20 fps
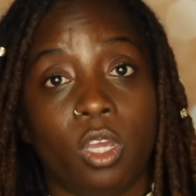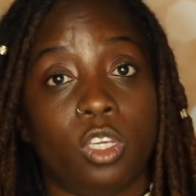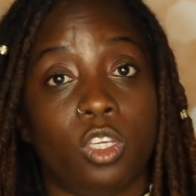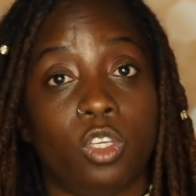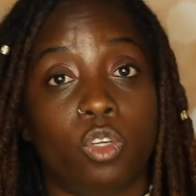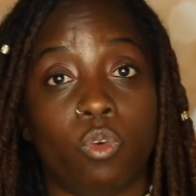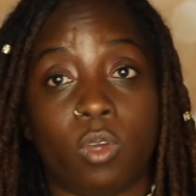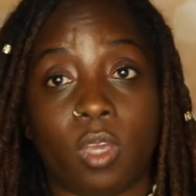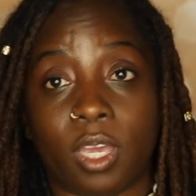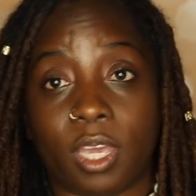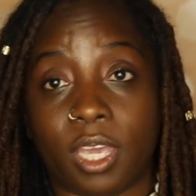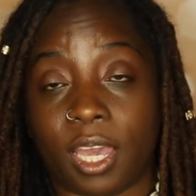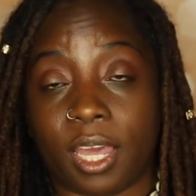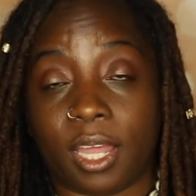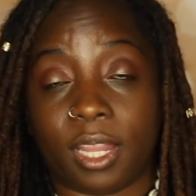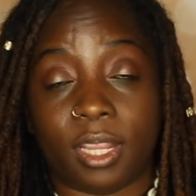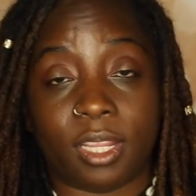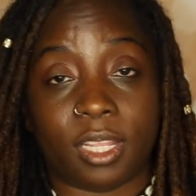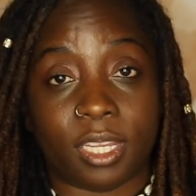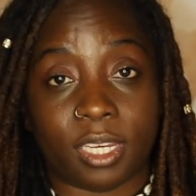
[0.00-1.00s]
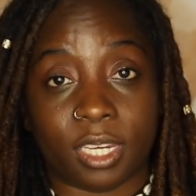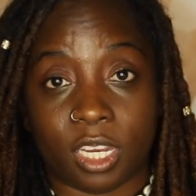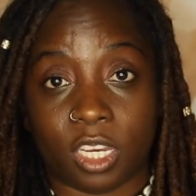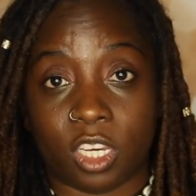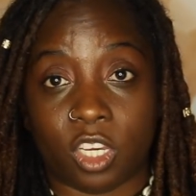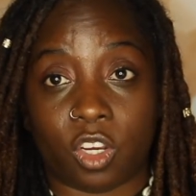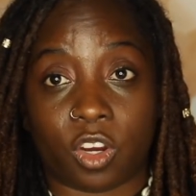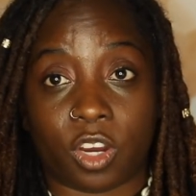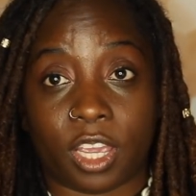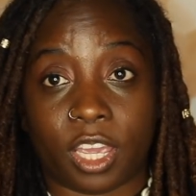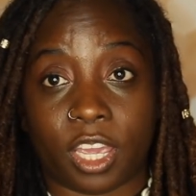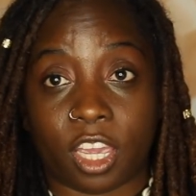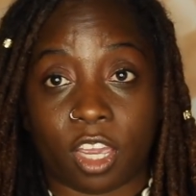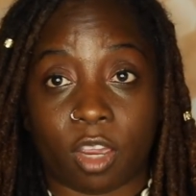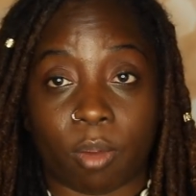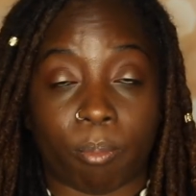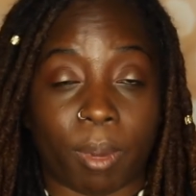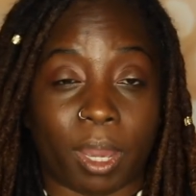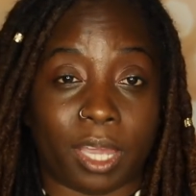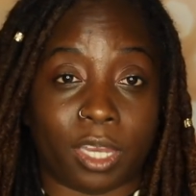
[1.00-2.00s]
you can get lint in your
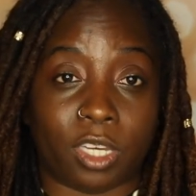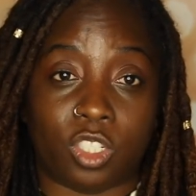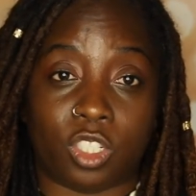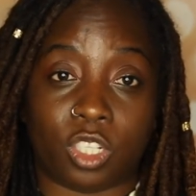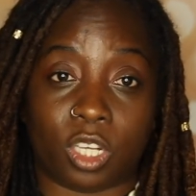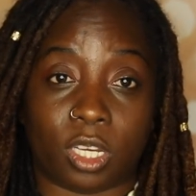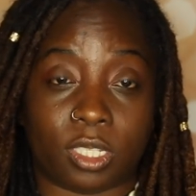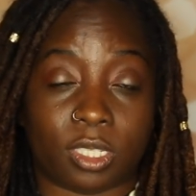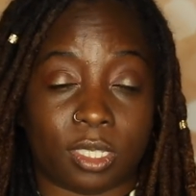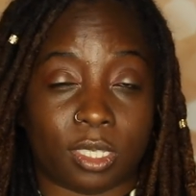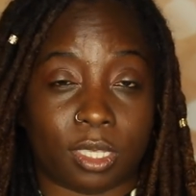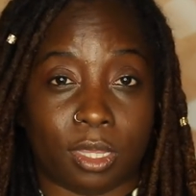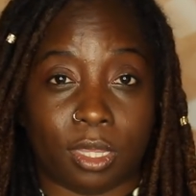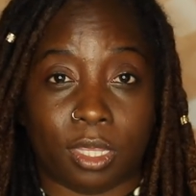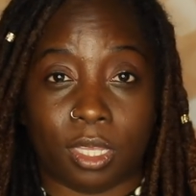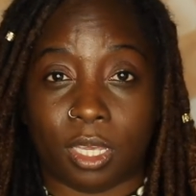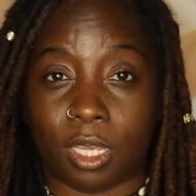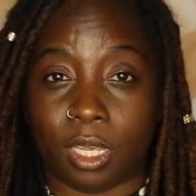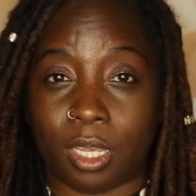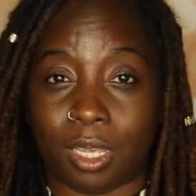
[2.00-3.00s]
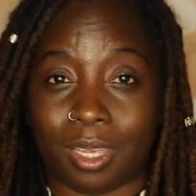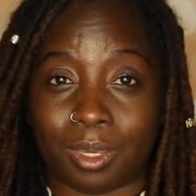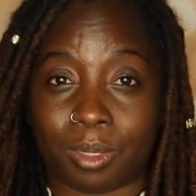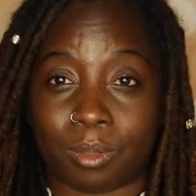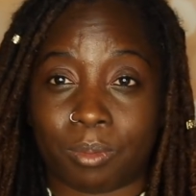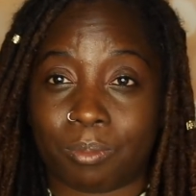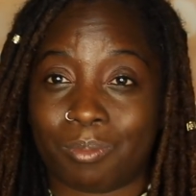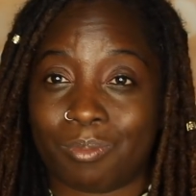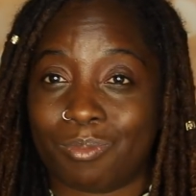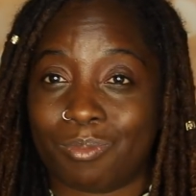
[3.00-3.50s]
hair by just the